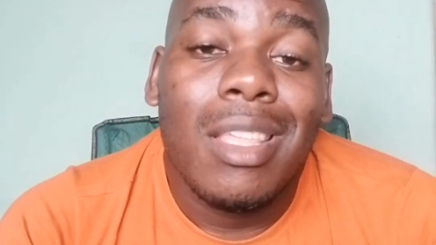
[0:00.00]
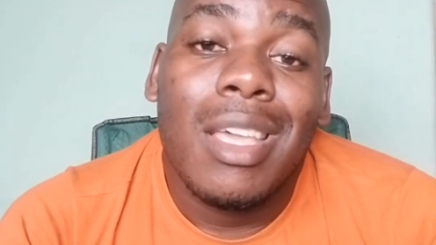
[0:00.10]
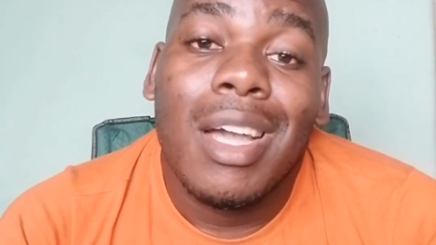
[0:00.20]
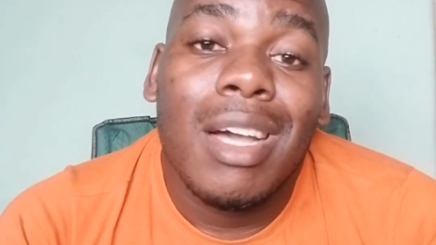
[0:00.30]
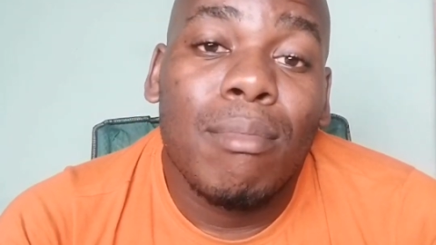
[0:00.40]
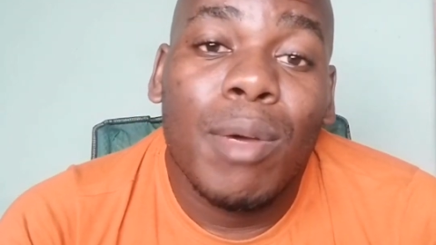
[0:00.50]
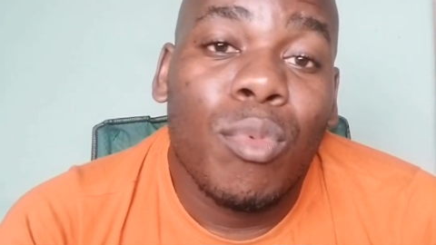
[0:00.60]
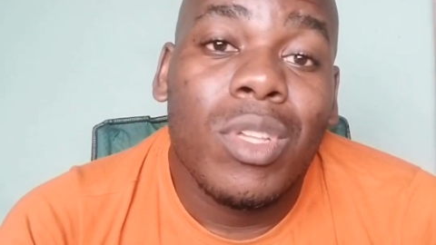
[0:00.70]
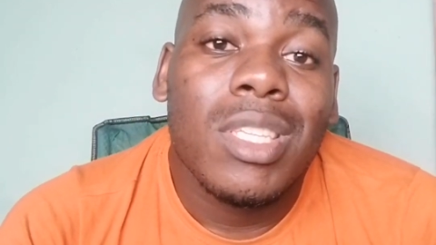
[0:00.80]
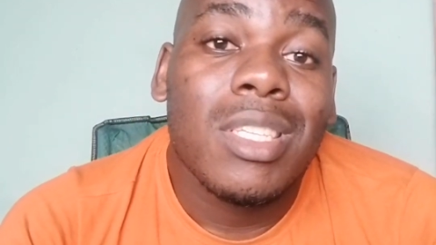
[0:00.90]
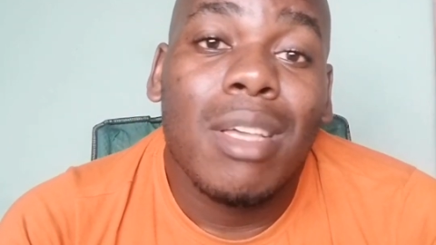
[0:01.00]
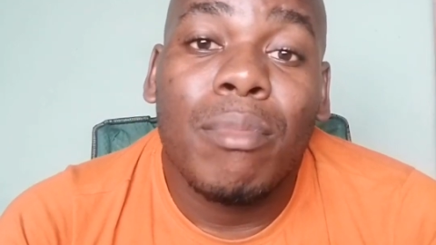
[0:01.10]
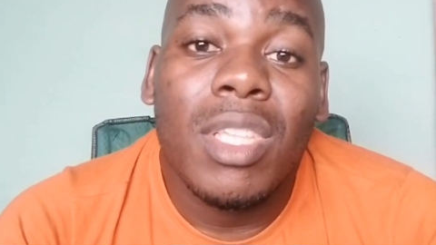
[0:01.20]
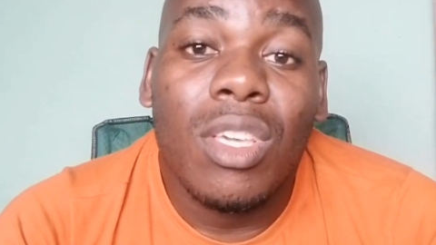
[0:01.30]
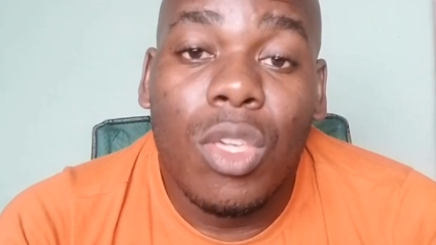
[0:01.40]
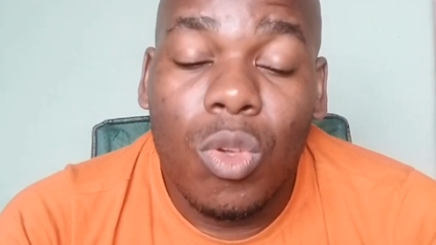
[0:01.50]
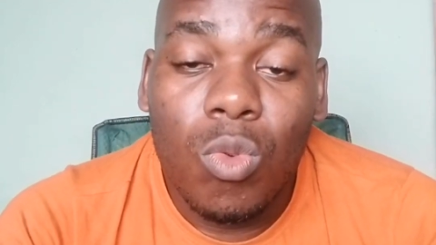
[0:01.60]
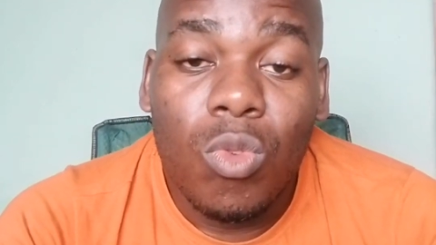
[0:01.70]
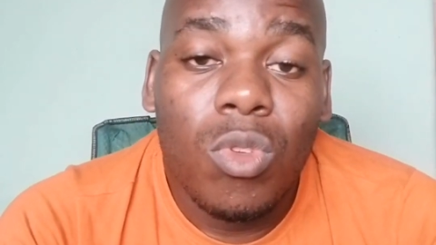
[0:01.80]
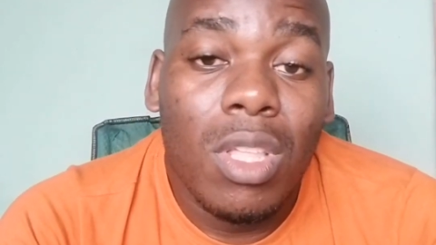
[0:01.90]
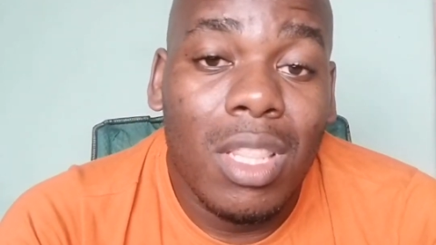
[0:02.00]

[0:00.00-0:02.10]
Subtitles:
they come up with something new